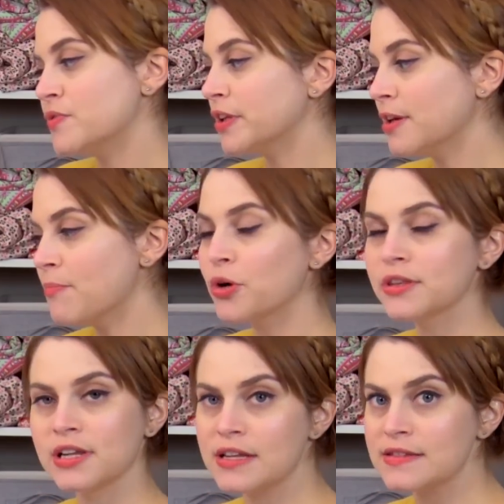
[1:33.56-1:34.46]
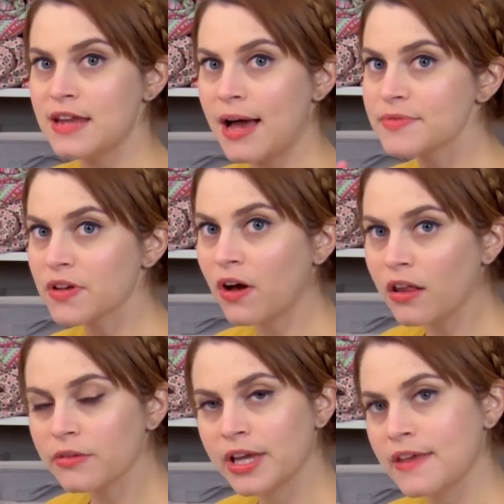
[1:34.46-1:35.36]
it's really important that it snaps
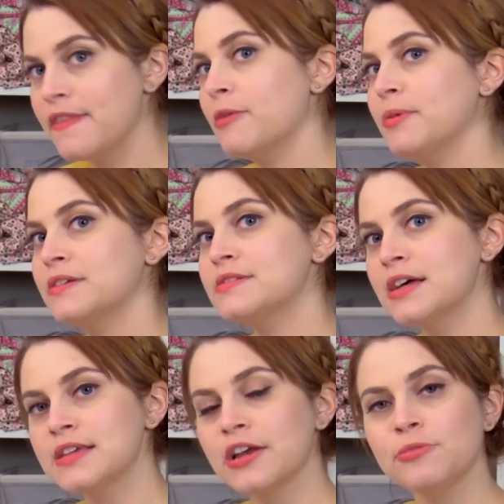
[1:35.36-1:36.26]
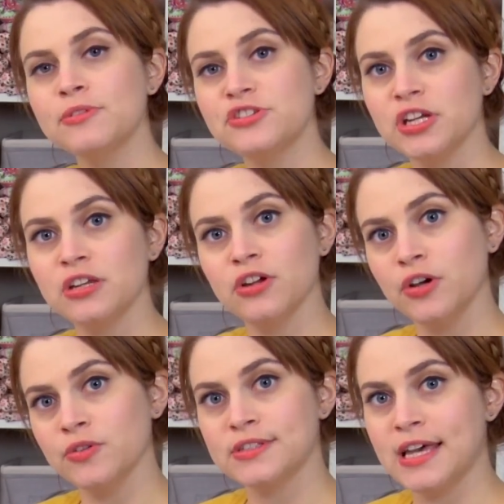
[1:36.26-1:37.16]
all the way in there because that's how your machine
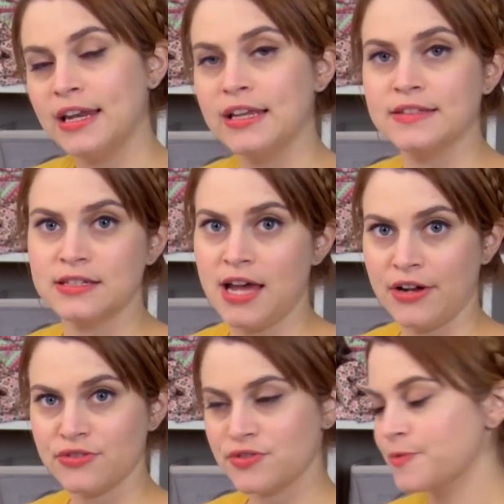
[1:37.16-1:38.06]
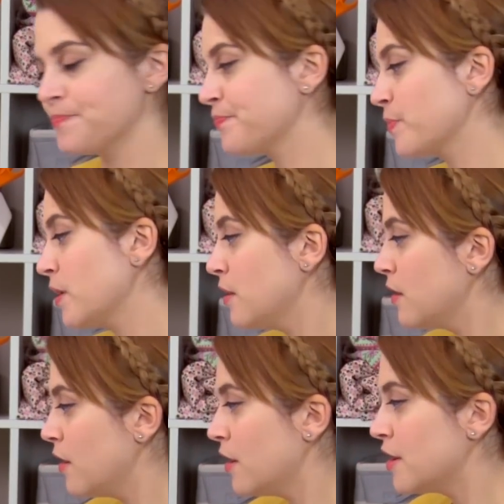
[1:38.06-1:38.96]
knows that it's attached.
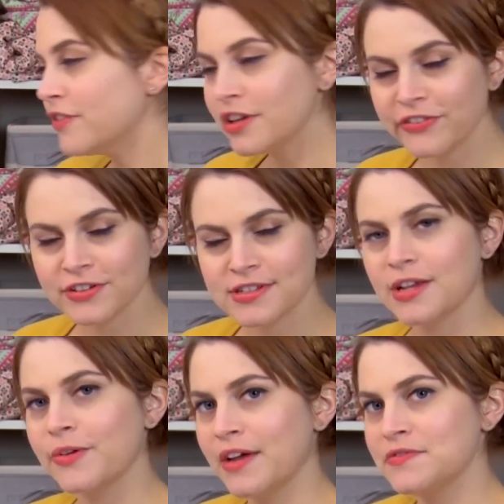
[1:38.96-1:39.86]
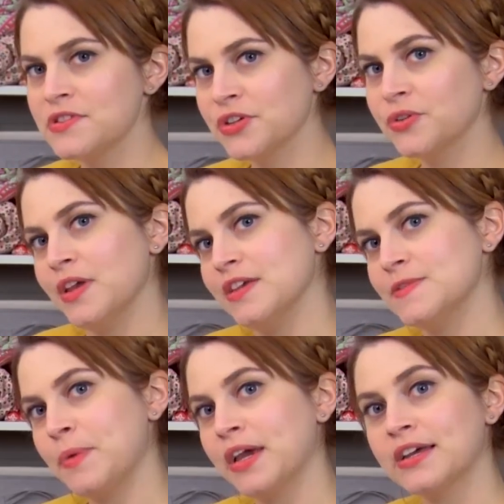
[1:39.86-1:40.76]
The very first thing we have to do
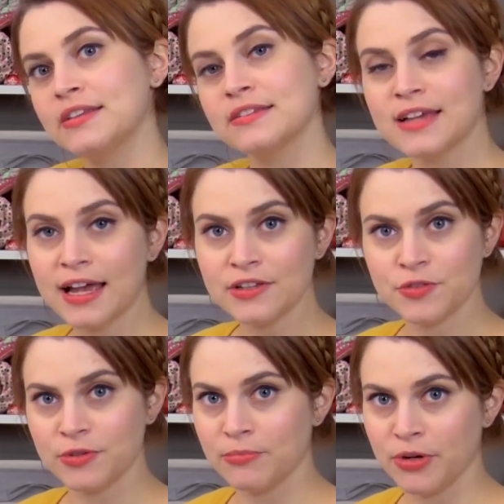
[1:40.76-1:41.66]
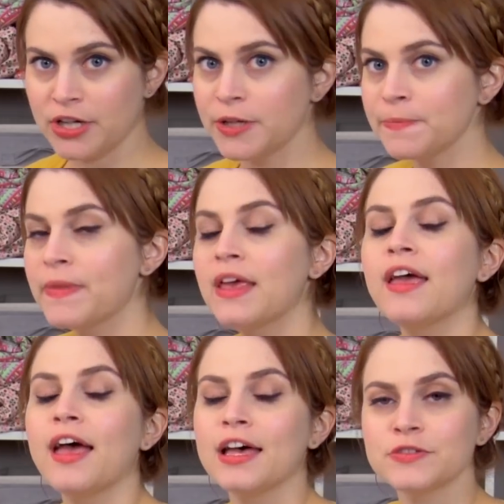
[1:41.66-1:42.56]
is pick a design to embroider.
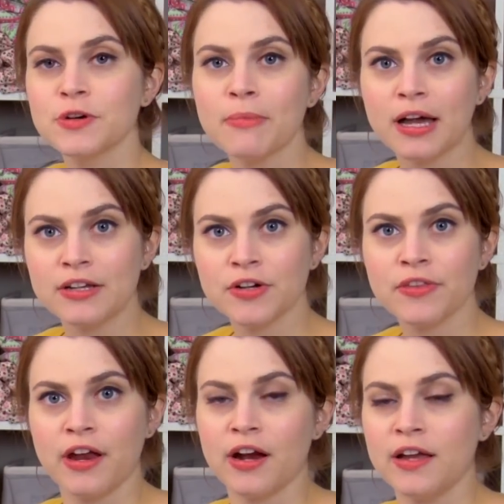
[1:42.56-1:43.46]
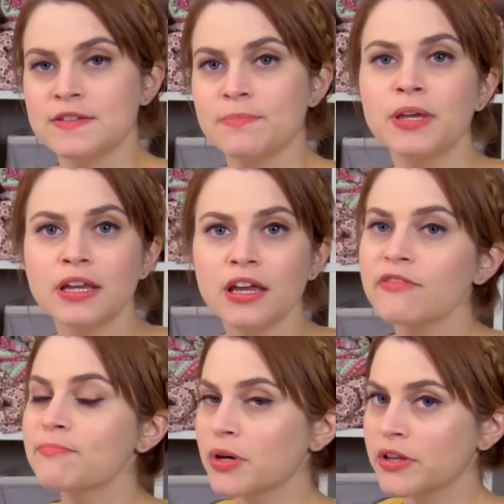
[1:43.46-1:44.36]
As a reminder, there is a
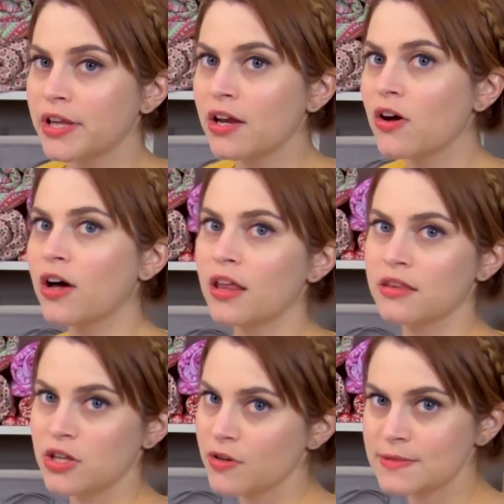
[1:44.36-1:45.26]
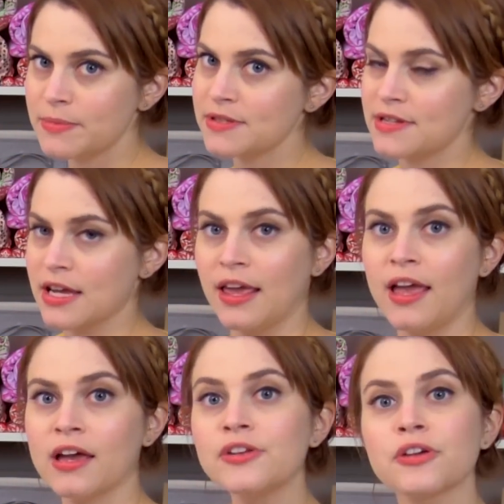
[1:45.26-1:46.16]
PDF booklet on the USB stick
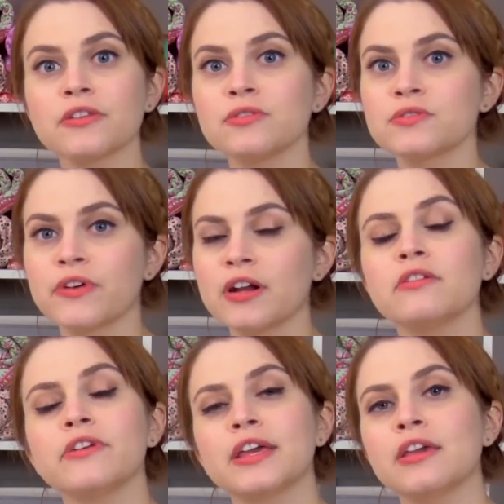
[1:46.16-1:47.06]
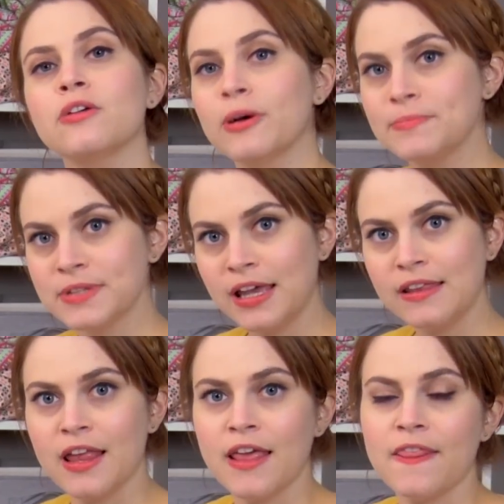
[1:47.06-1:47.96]
and on the Husqvarna Viking
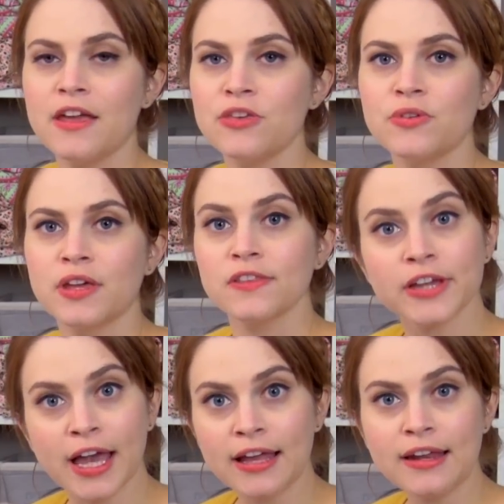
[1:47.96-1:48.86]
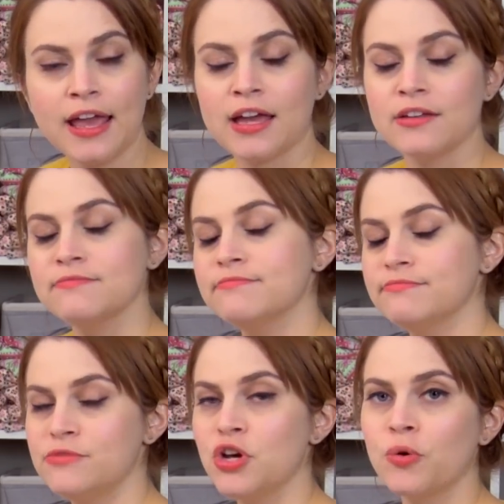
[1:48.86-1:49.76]
website that you can look at and
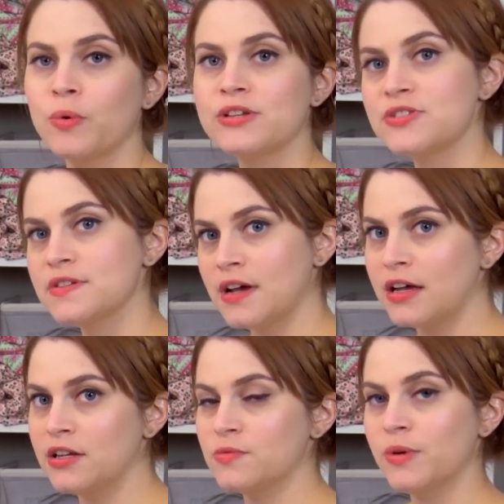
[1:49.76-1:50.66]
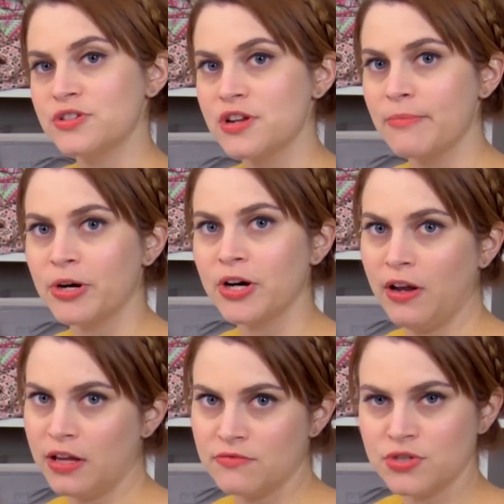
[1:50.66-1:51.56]
know which design is which number
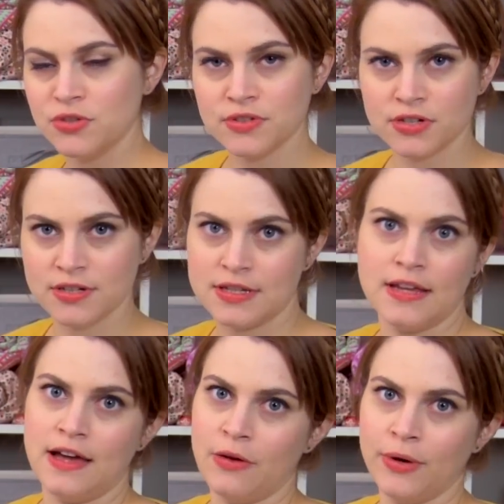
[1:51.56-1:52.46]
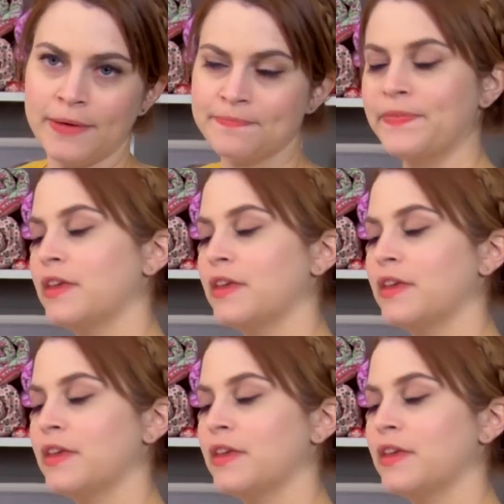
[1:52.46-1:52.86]
and choose your design that way.